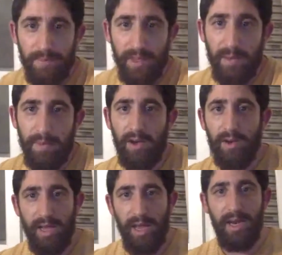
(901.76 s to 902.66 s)

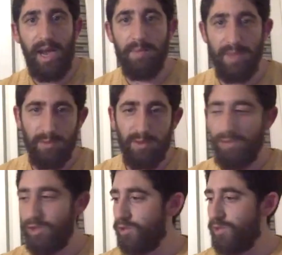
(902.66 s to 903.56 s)
an IBM
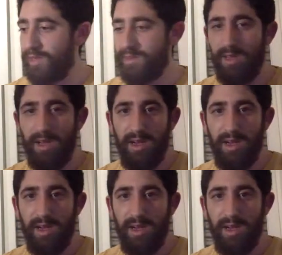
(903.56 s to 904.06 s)
computer that's